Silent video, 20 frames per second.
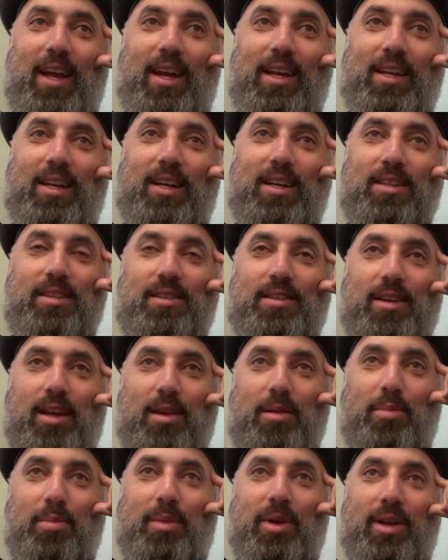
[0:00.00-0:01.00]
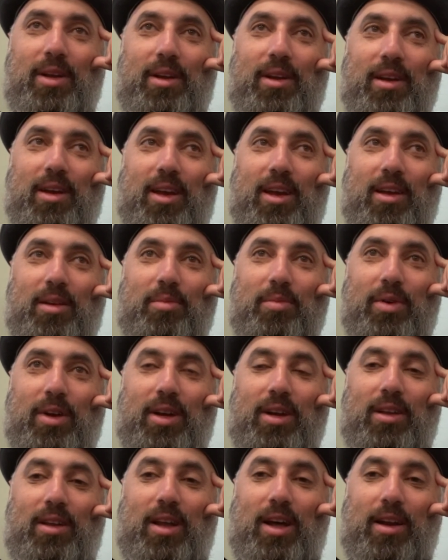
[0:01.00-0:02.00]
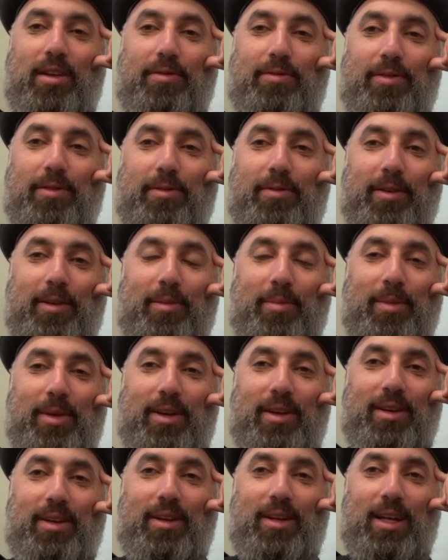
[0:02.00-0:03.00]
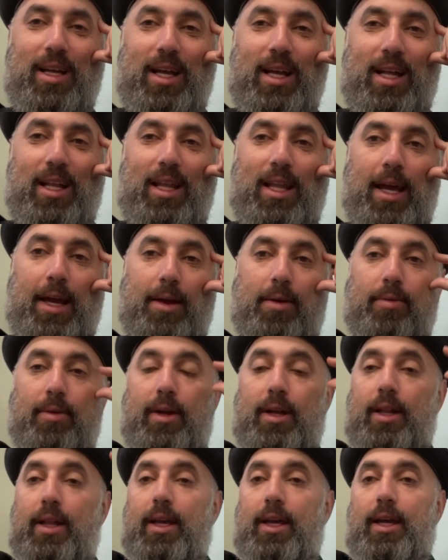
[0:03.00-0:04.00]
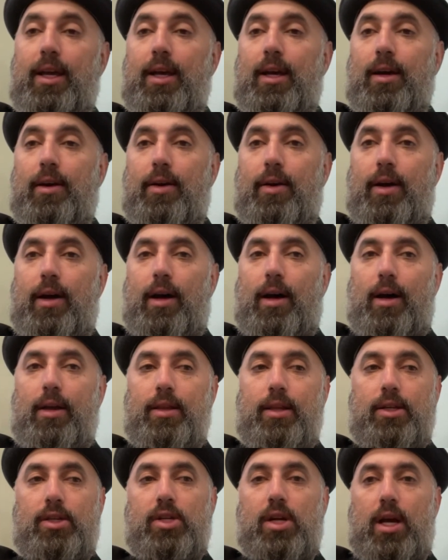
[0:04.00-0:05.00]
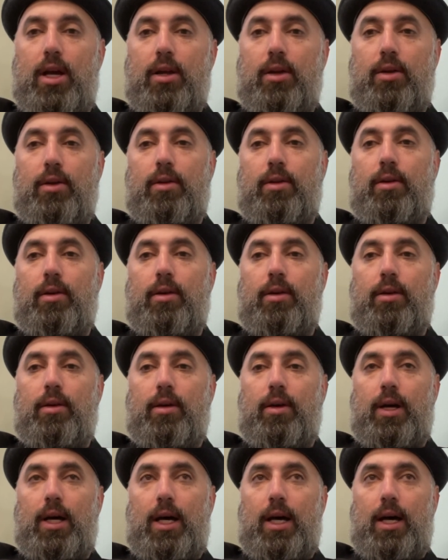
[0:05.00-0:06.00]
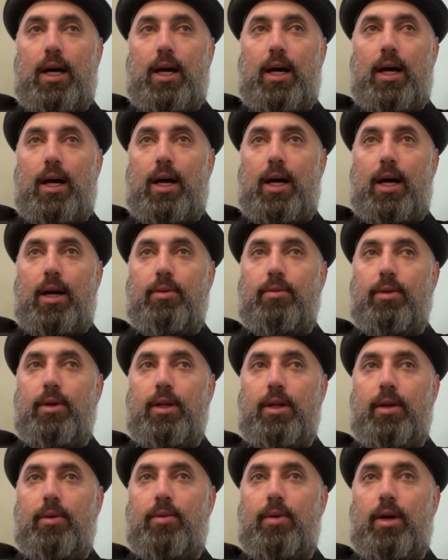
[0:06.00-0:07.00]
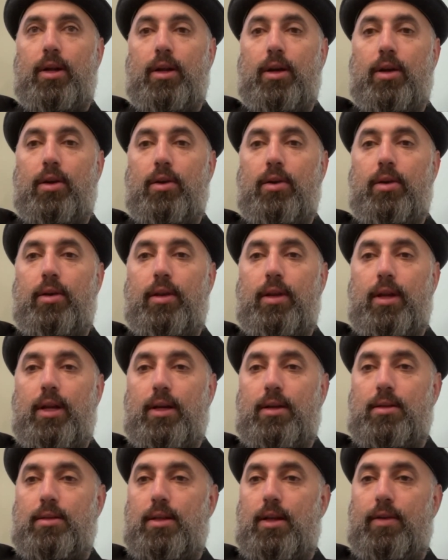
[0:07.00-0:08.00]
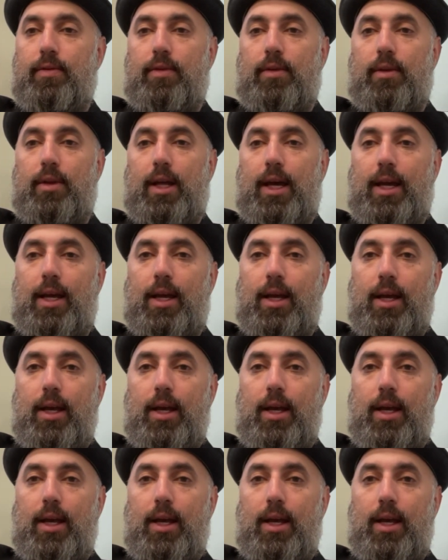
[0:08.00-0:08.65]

contentment can bring a lot of fulfillment. Like really, on the channel, I really want to go to the next level. Like